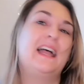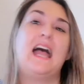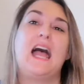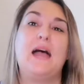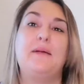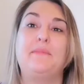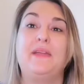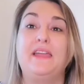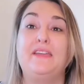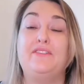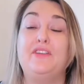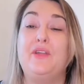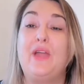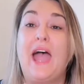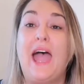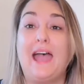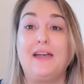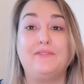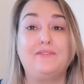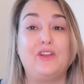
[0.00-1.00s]
And if you
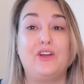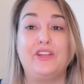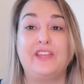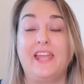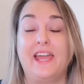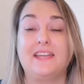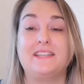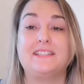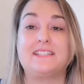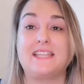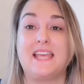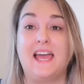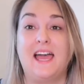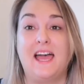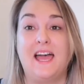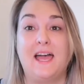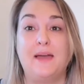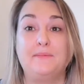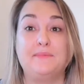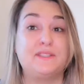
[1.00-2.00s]
have not yet
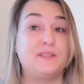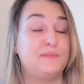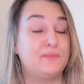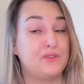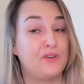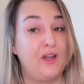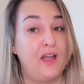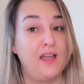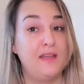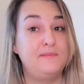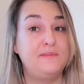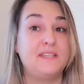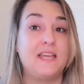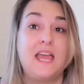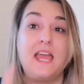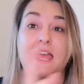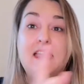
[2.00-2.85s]
subscribed,